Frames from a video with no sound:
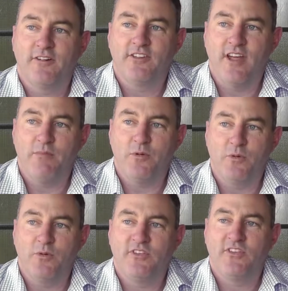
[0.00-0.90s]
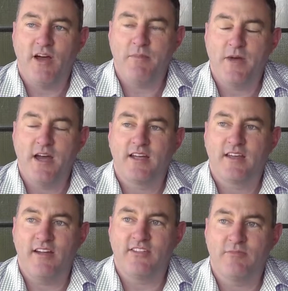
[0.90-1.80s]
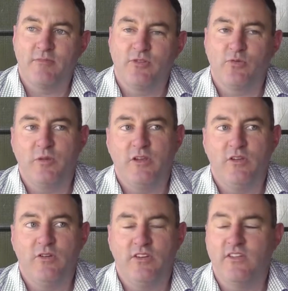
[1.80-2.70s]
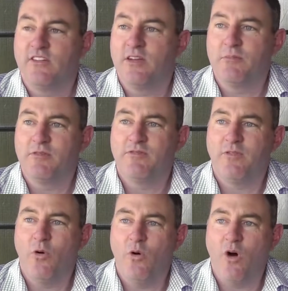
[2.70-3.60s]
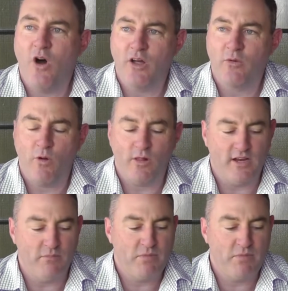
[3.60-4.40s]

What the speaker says: For example, some customers will be using the timber for high quality